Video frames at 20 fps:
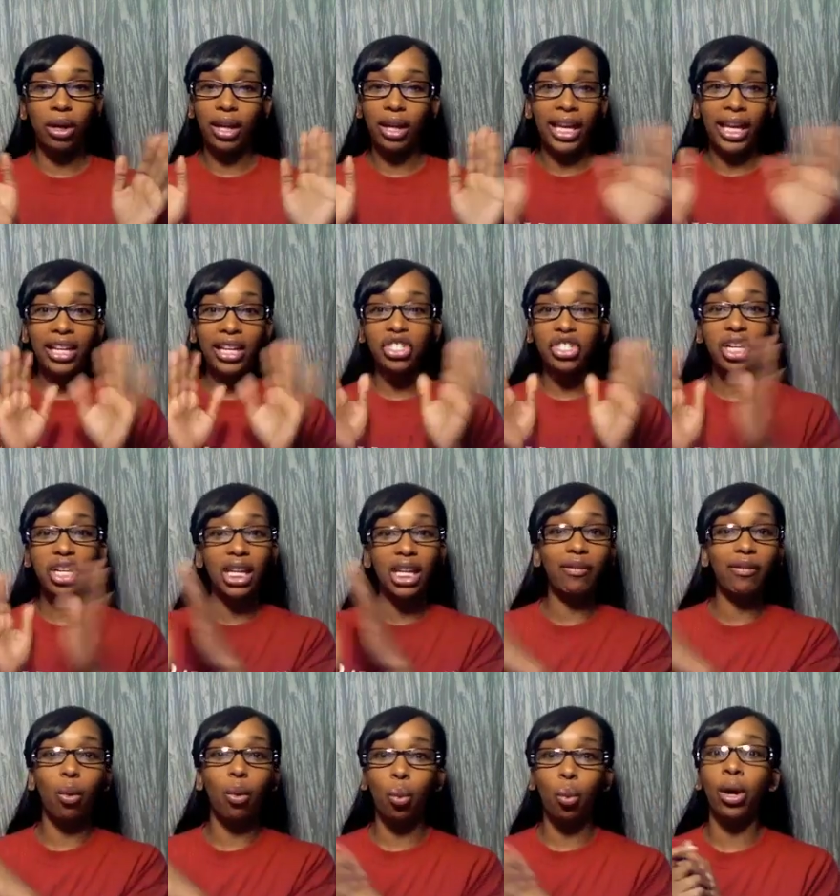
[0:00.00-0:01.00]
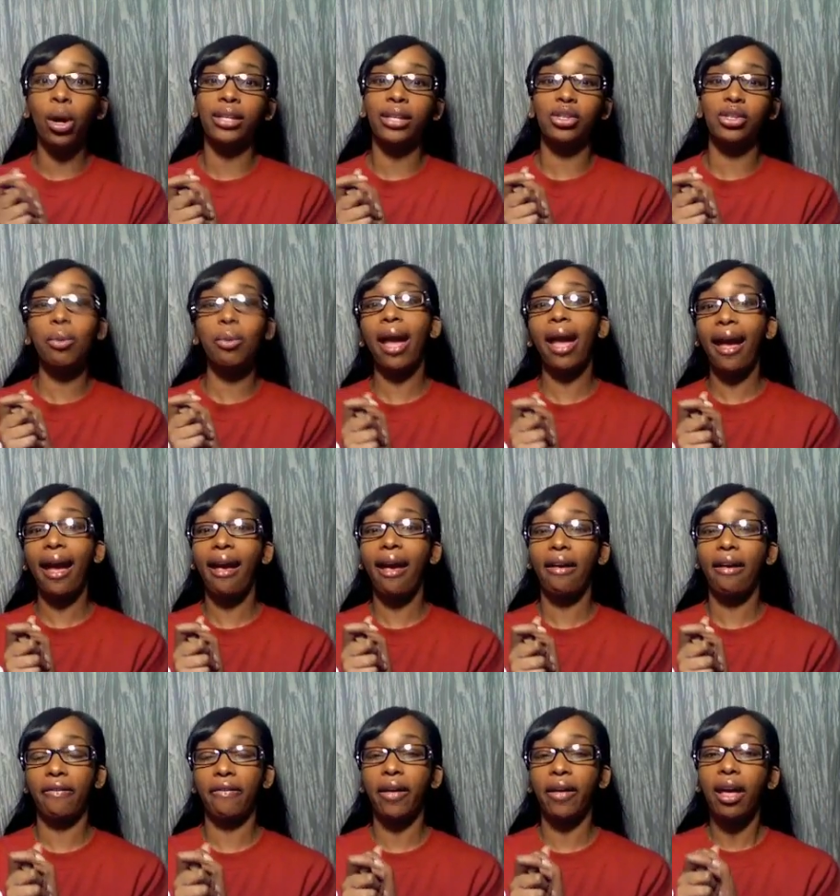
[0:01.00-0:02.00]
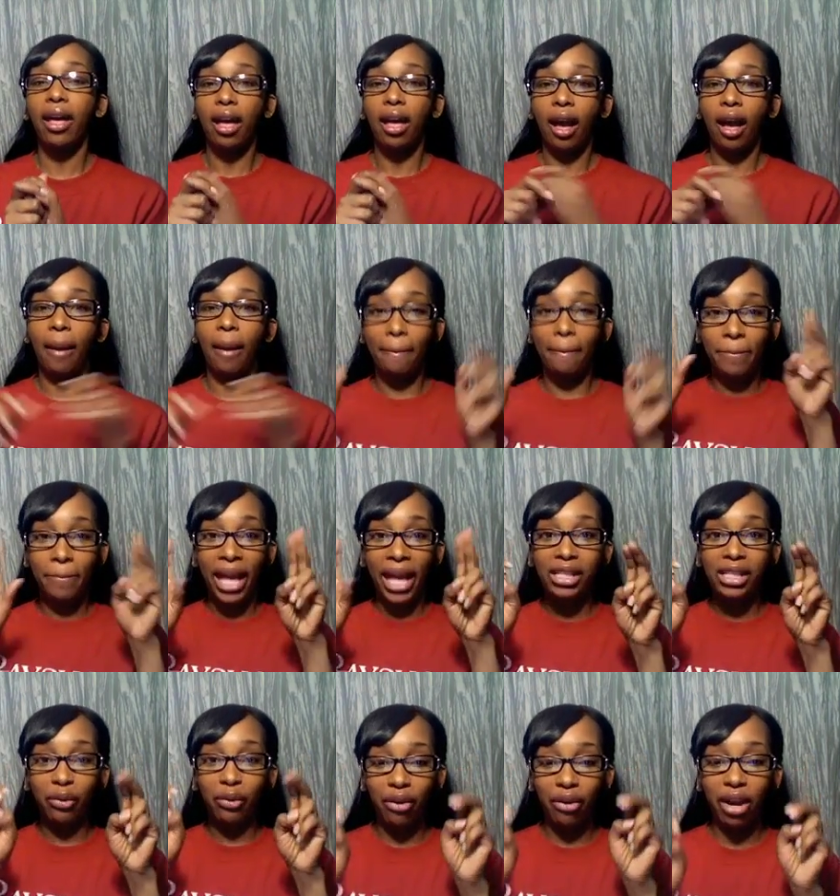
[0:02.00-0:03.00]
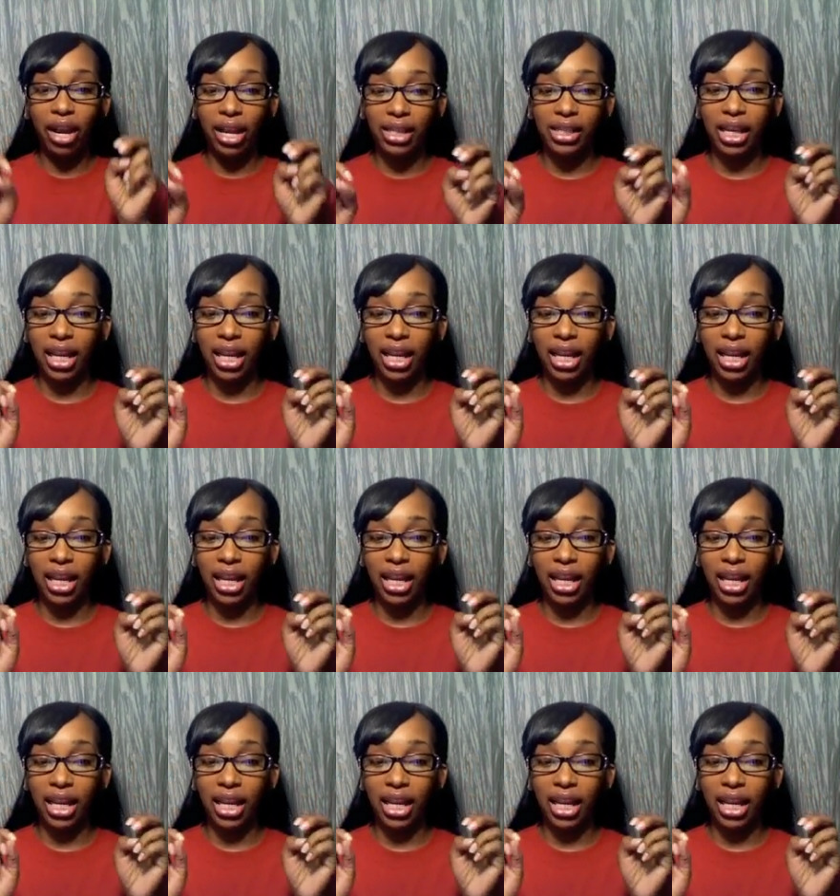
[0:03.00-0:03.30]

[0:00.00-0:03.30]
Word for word: he shouldn't even want to have best friends.